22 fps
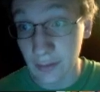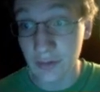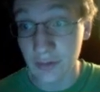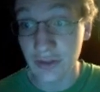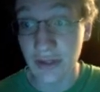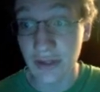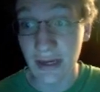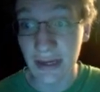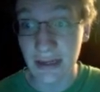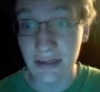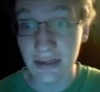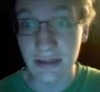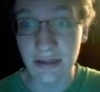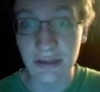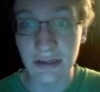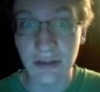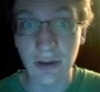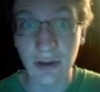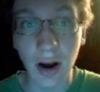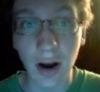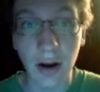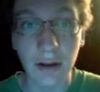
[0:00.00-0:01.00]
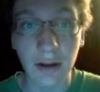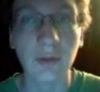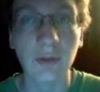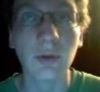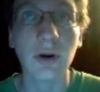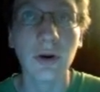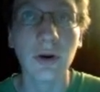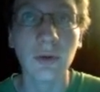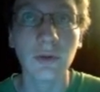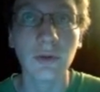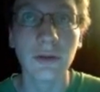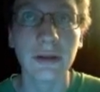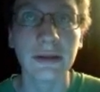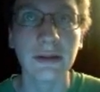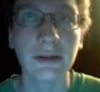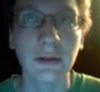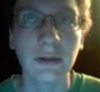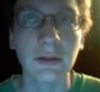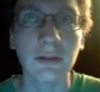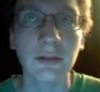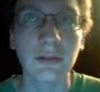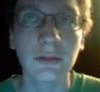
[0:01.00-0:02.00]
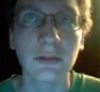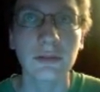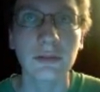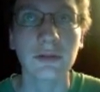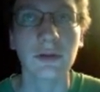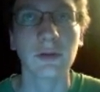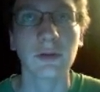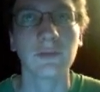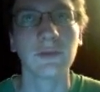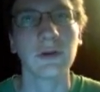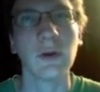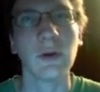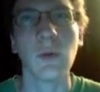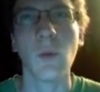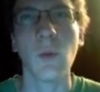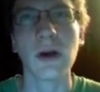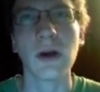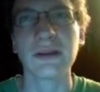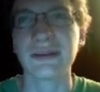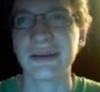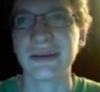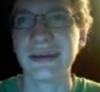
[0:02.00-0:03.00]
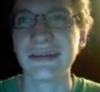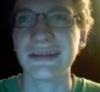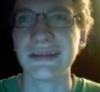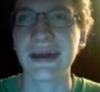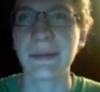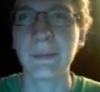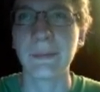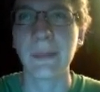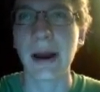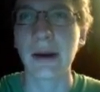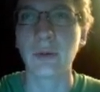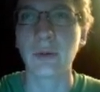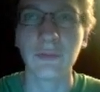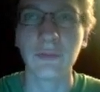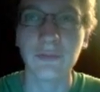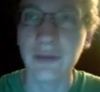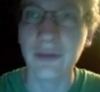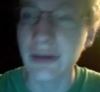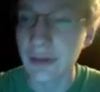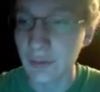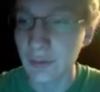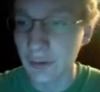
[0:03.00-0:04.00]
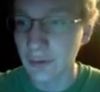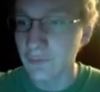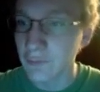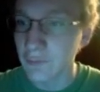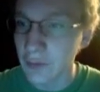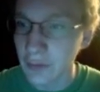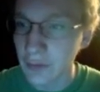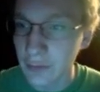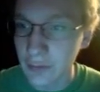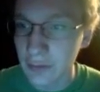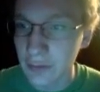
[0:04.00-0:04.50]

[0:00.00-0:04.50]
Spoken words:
change it to audio only. So if you don't want to get that Miro video converter to